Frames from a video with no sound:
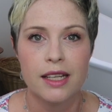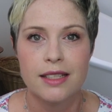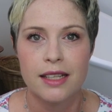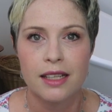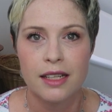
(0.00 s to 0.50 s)

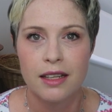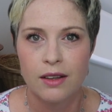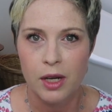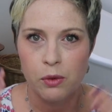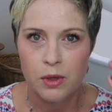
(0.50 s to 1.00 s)
it did
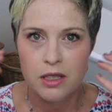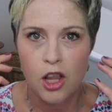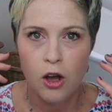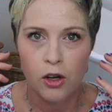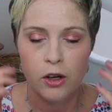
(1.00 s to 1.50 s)
when it was
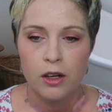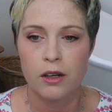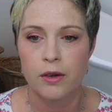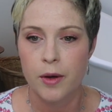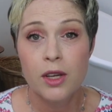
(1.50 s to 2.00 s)

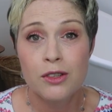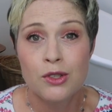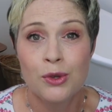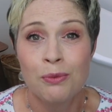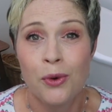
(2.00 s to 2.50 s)
longer. You can
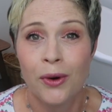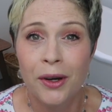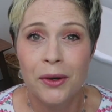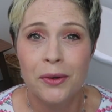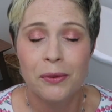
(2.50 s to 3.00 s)
do
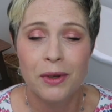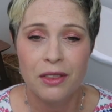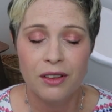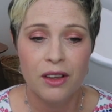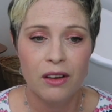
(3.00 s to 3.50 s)
more with
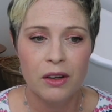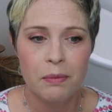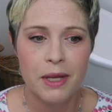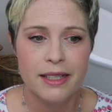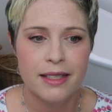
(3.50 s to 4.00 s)
a longer
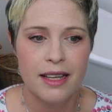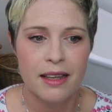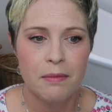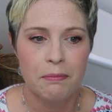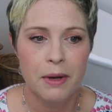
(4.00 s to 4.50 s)

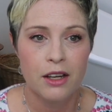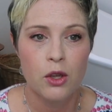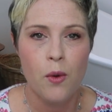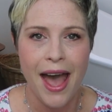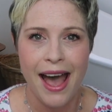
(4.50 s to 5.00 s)
pixie, but
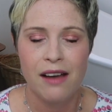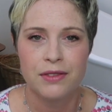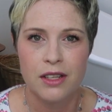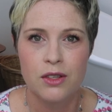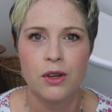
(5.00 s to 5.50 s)
you have
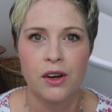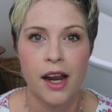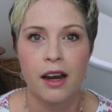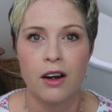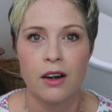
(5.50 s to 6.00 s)
to do your
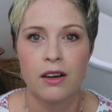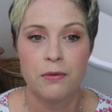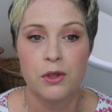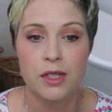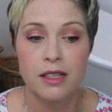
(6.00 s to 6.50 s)
hair.
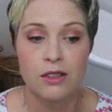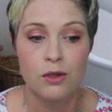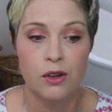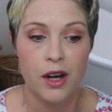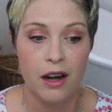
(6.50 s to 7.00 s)
If you didn't do
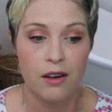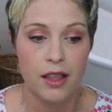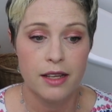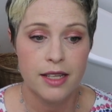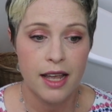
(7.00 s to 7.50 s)
your hair
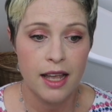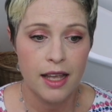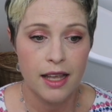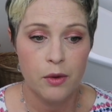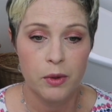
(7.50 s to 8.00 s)
that
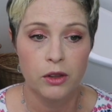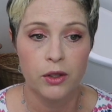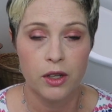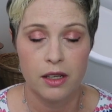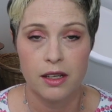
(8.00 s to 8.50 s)
day, it would
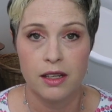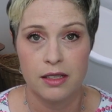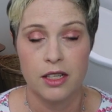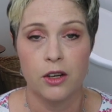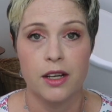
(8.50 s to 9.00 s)
look
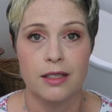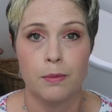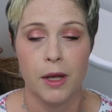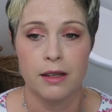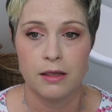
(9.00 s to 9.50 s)
a serious
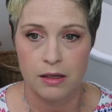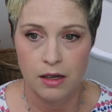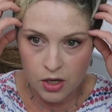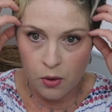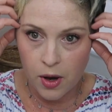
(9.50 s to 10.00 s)
mess.
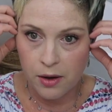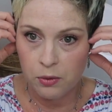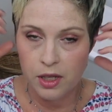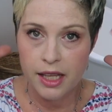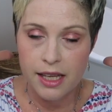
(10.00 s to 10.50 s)
So I
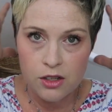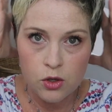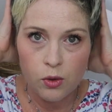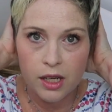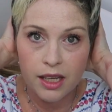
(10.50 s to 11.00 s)
really
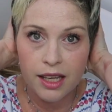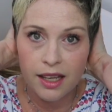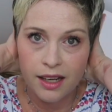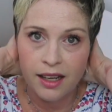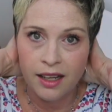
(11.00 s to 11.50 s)
enjoyed
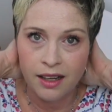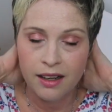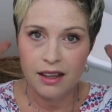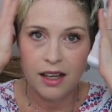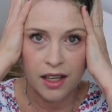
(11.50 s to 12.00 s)
getting
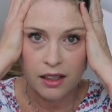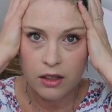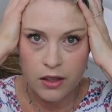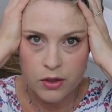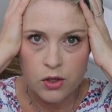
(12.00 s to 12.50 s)
the cut
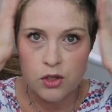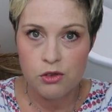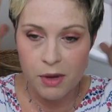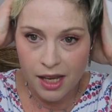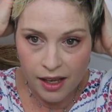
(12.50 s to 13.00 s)
closer
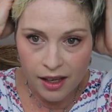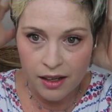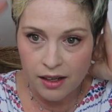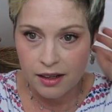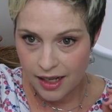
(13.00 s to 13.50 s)
to my
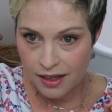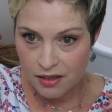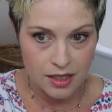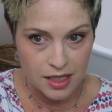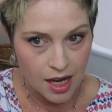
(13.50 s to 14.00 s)
head, getting
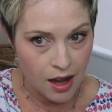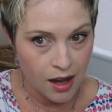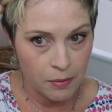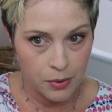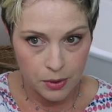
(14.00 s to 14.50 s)
the
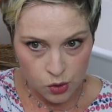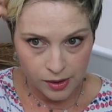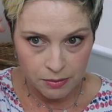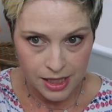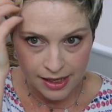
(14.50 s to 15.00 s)
top
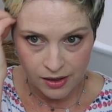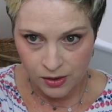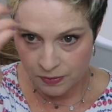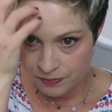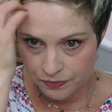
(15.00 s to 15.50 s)
trimmed
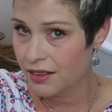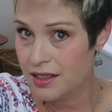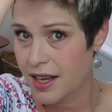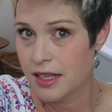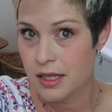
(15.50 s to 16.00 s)
down, and
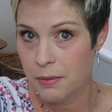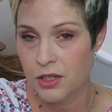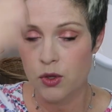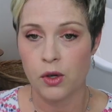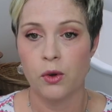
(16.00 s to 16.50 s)
this
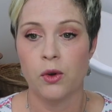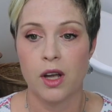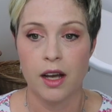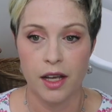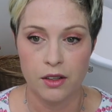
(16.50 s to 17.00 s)
asymmetrical
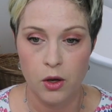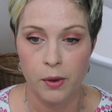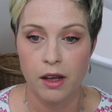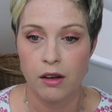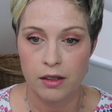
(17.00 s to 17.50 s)
cut
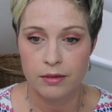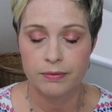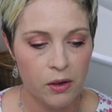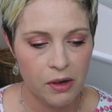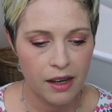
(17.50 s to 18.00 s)
going on.
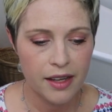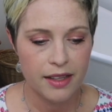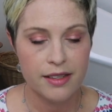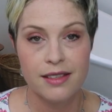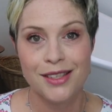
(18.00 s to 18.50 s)
All
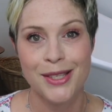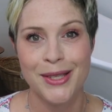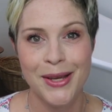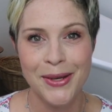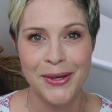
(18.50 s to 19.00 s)
right,
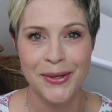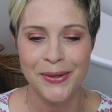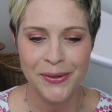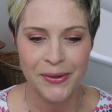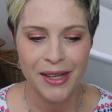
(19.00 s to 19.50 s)

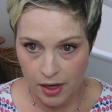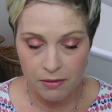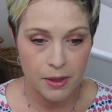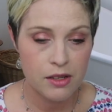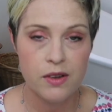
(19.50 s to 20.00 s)
so what
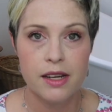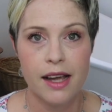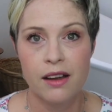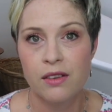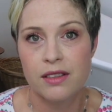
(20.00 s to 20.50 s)
I've been doing
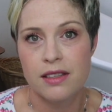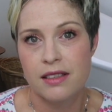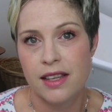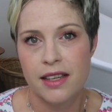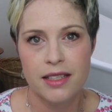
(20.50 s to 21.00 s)
now, this
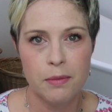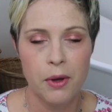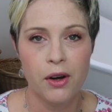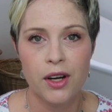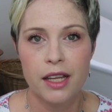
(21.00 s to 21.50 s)
is the easy
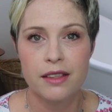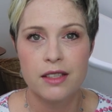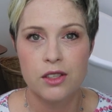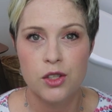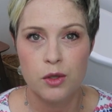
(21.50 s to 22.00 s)
part, and
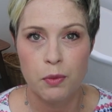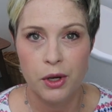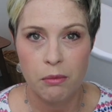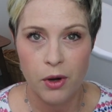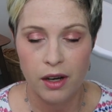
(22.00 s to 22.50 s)
this is just
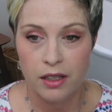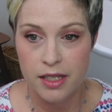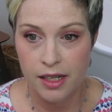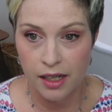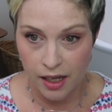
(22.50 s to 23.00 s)
putting product
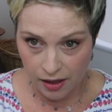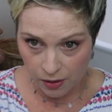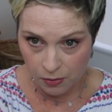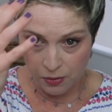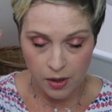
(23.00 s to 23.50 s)
in and kind of